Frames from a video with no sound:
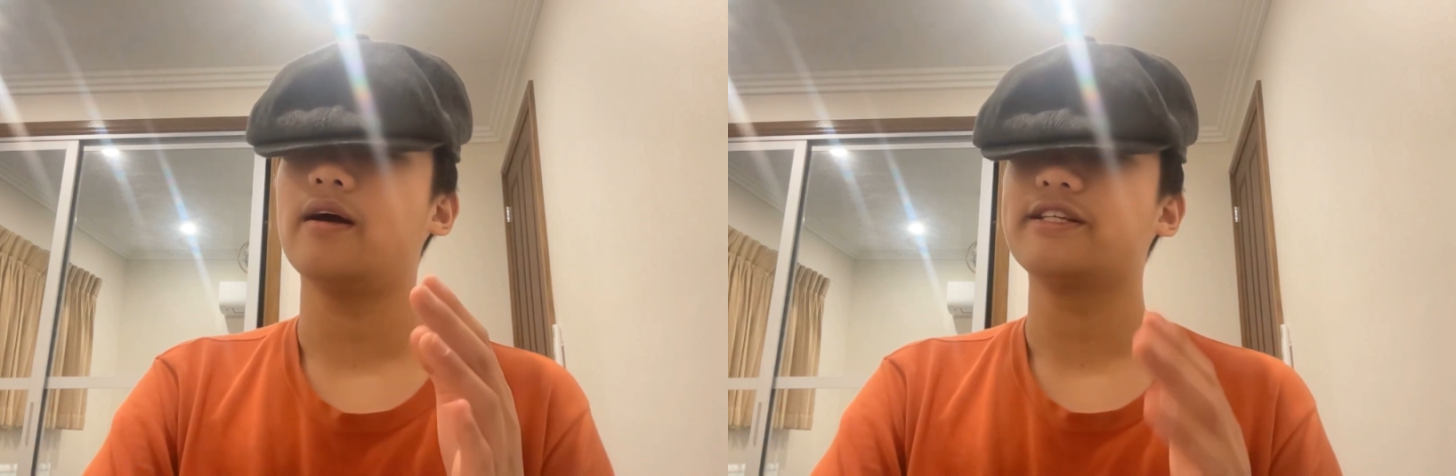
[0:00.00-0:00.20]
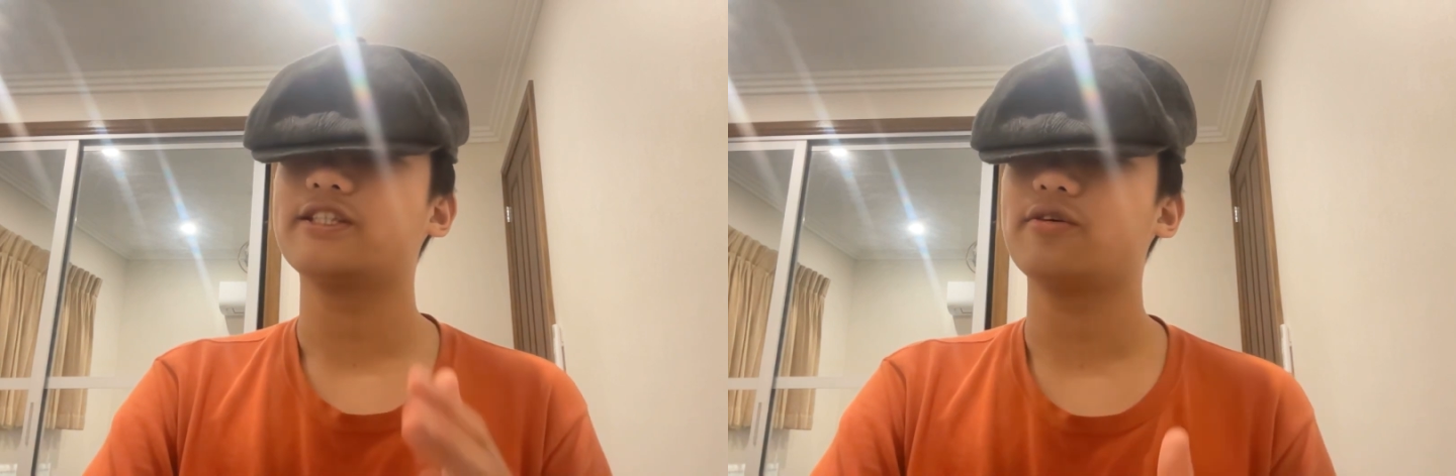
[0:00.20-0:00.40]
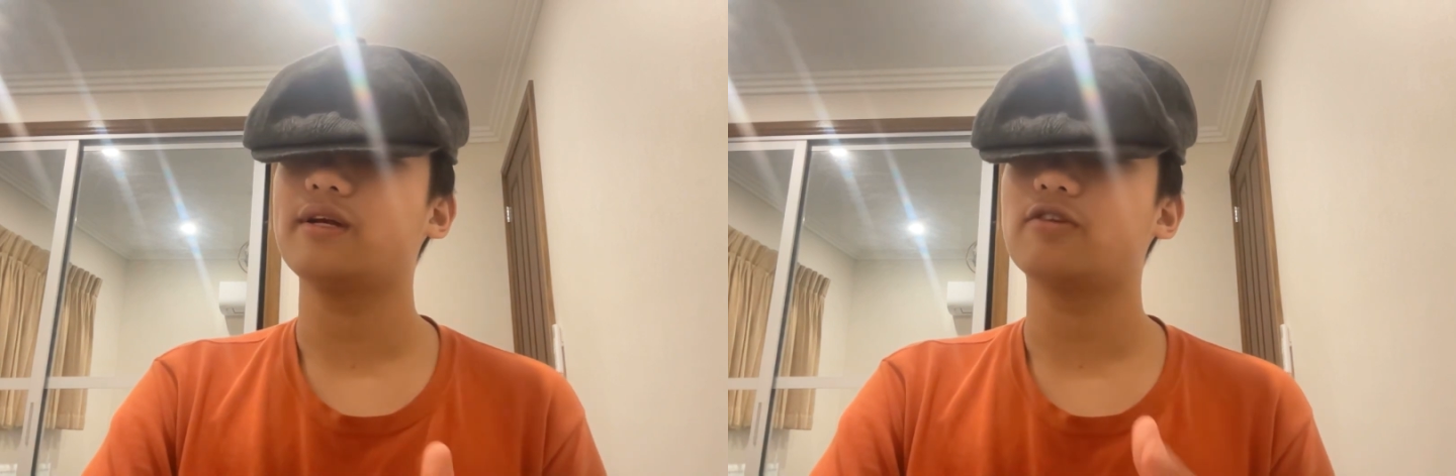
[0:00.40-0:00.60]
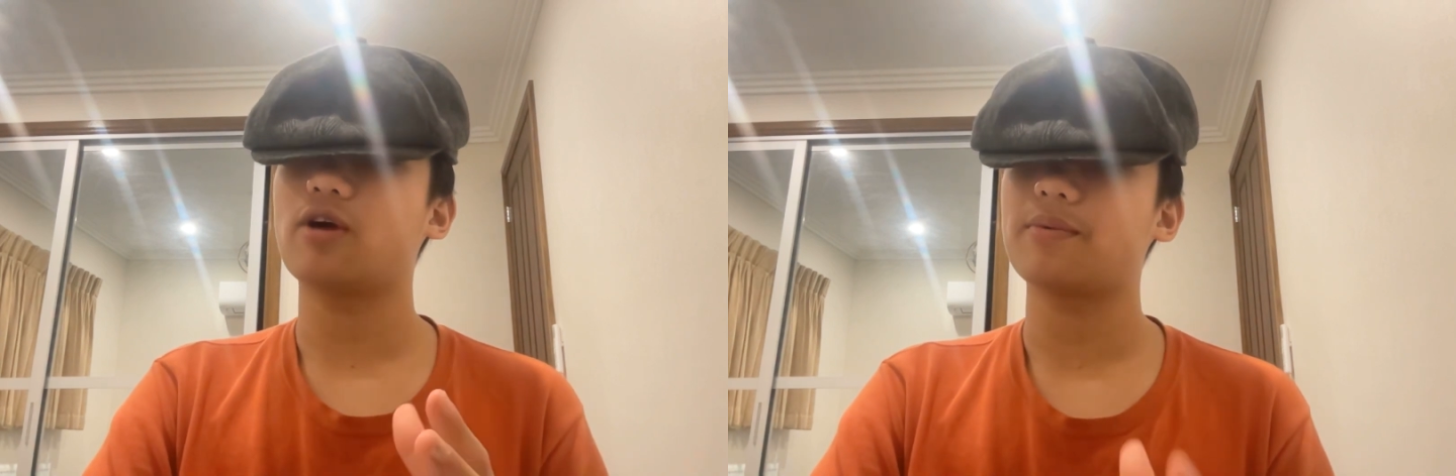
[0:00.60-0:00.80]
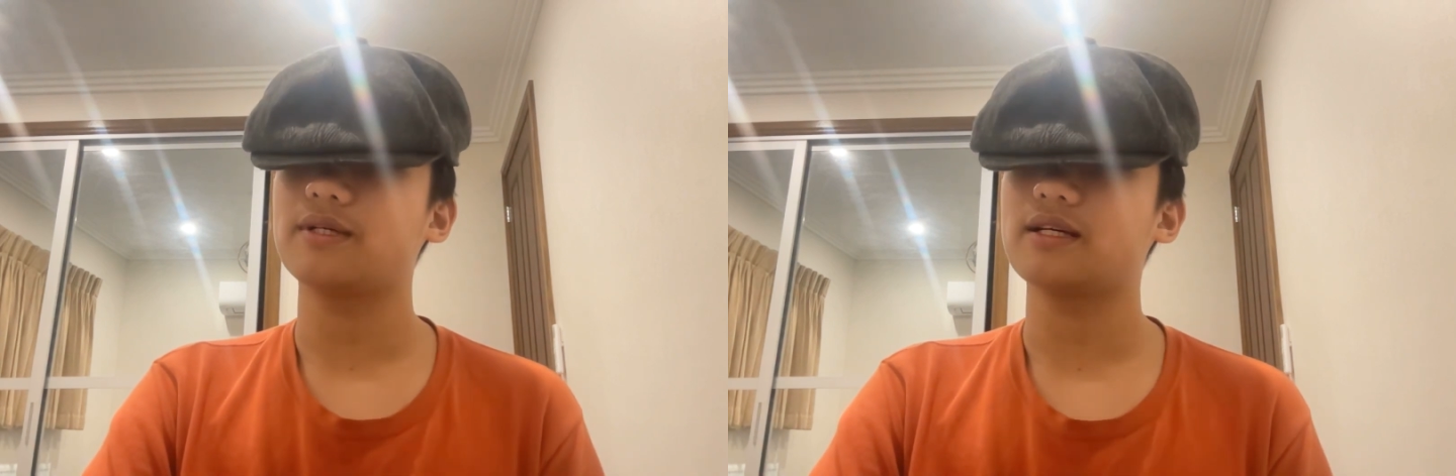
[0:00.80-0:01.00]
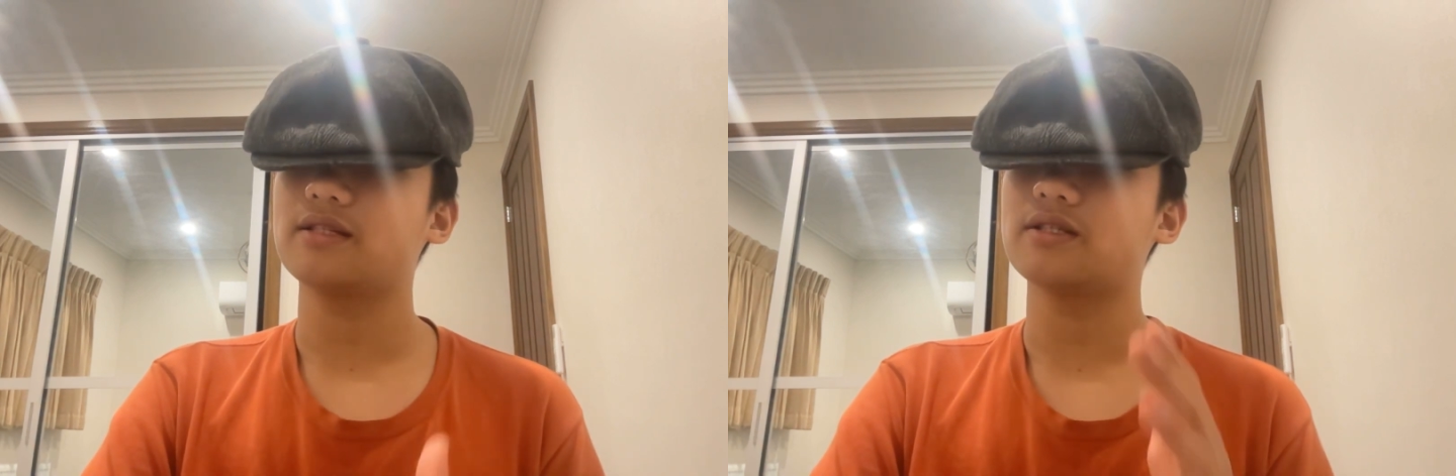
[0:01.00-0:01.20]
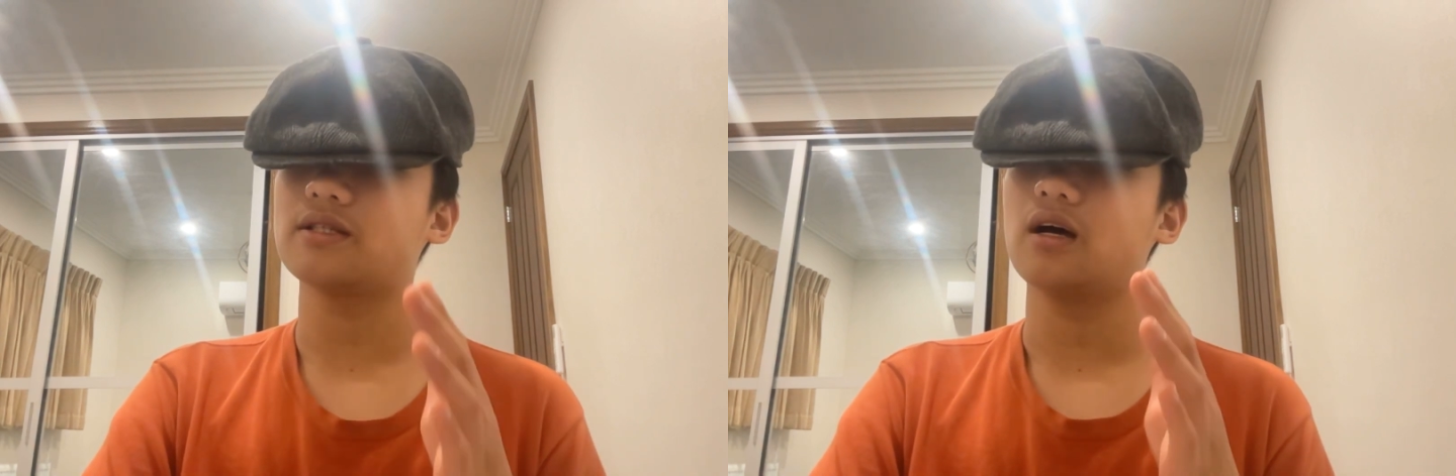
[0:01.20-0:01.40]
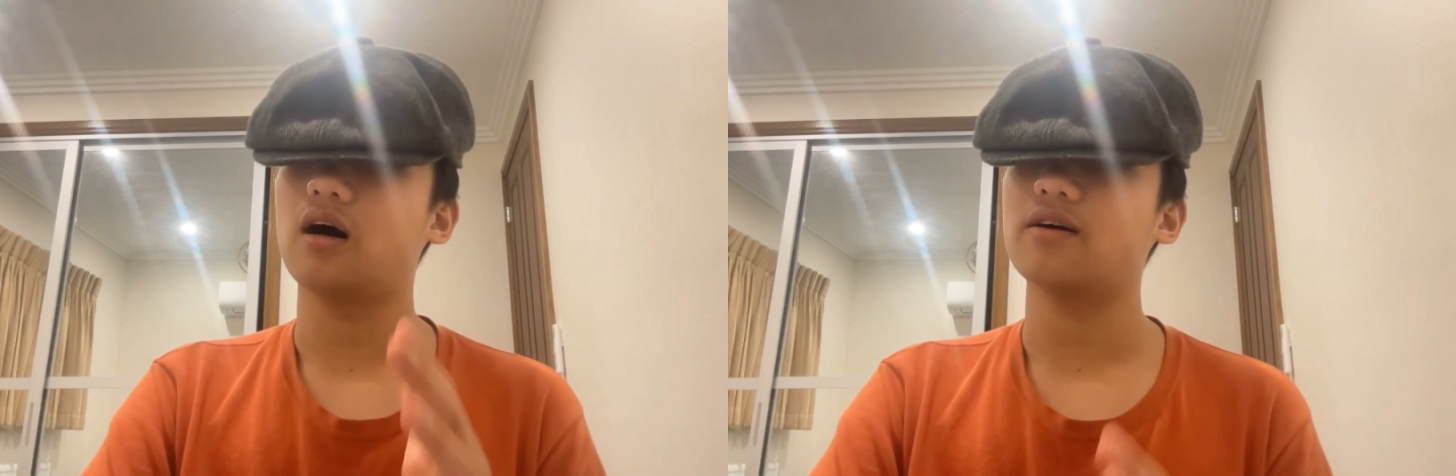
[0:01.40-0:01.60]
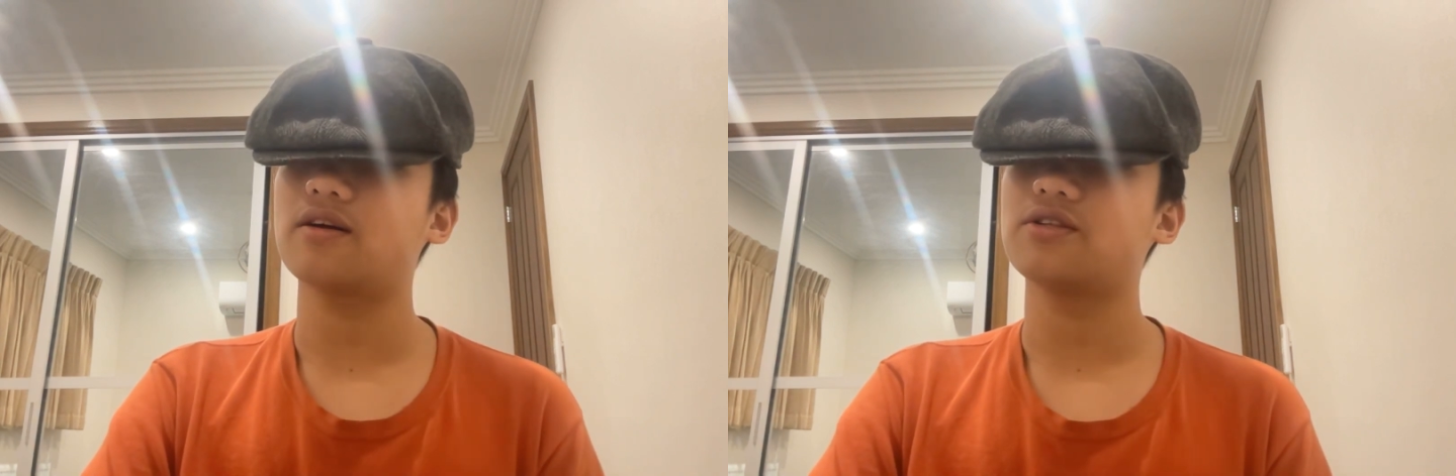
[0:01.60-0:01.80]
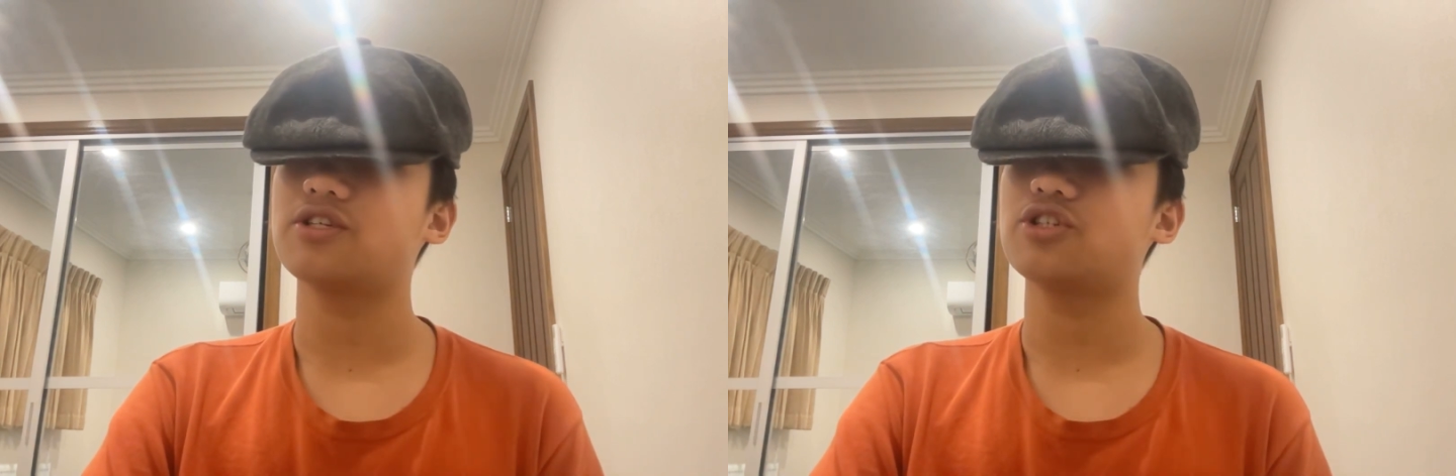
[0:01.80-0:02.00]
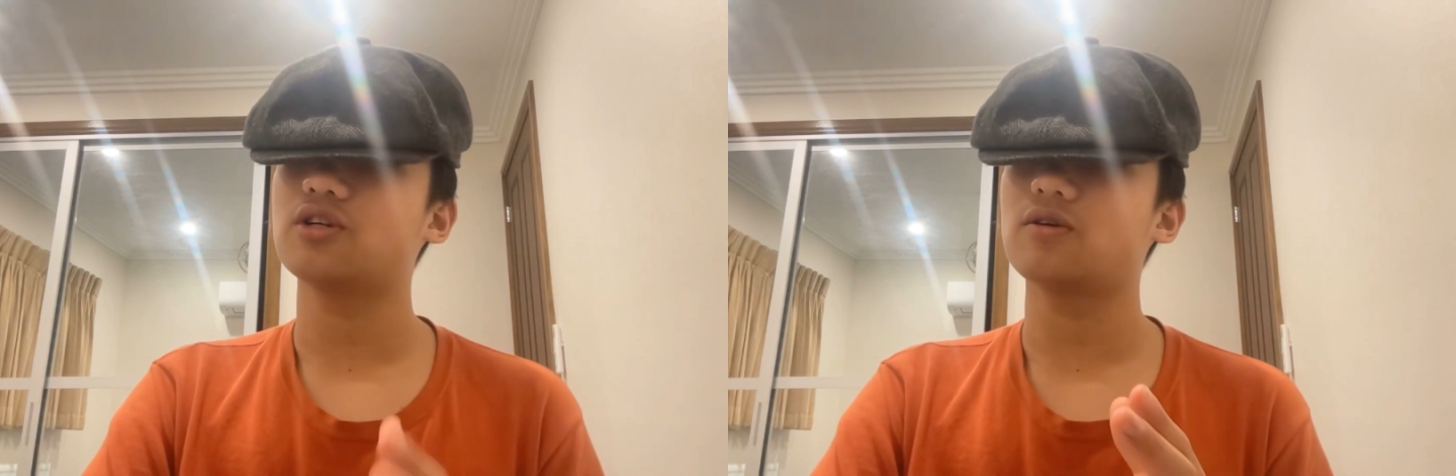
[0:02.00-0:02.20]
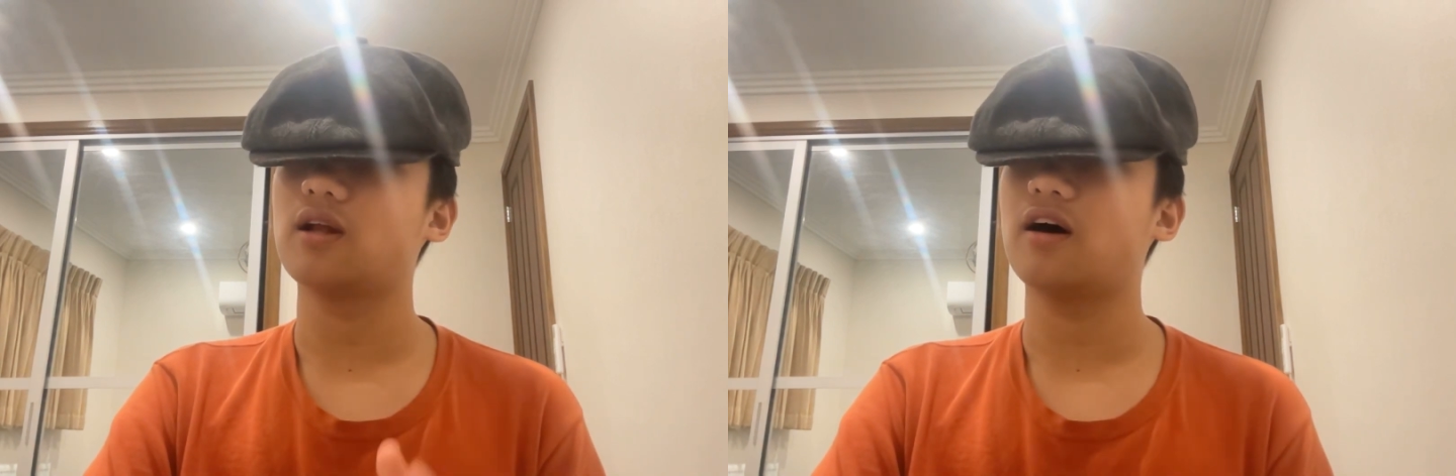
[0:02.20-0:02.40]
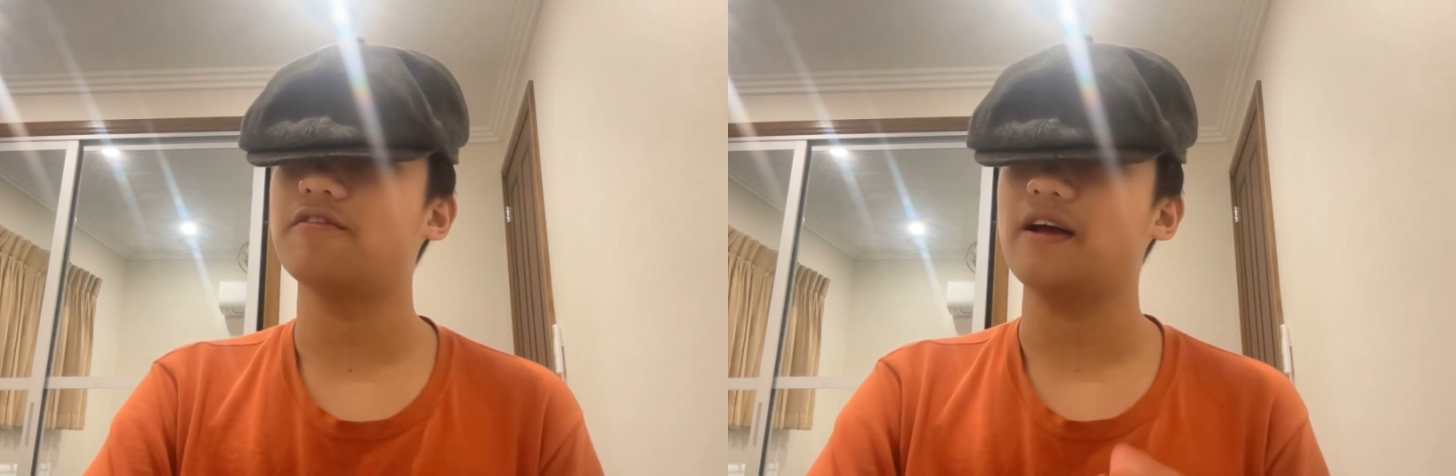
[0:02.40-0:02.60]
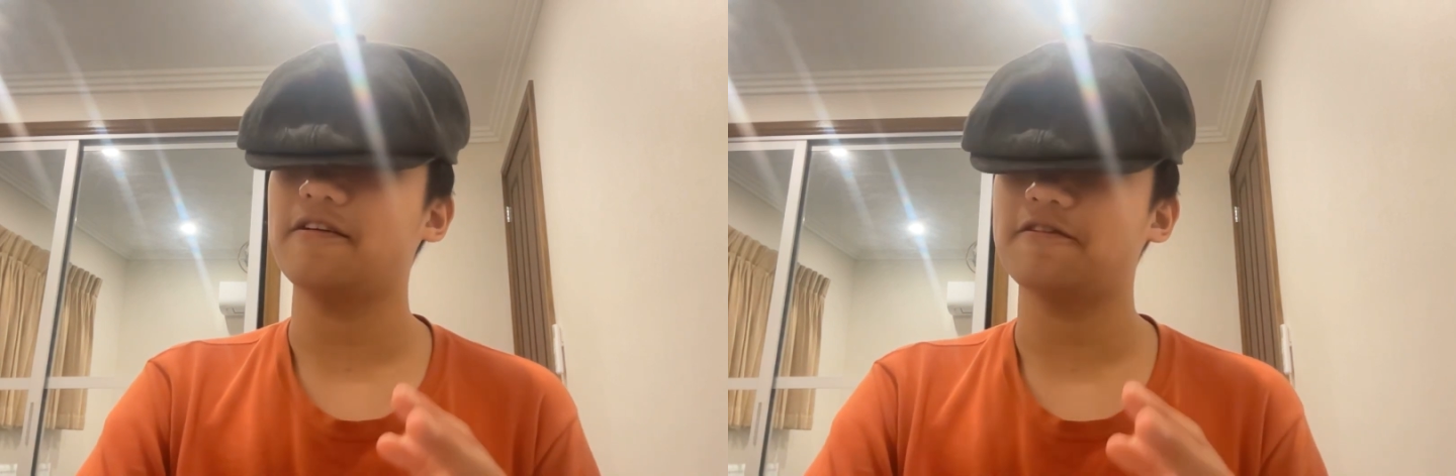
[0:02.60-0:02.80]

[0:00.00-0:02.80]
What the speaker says: Sonia represents unconditional love and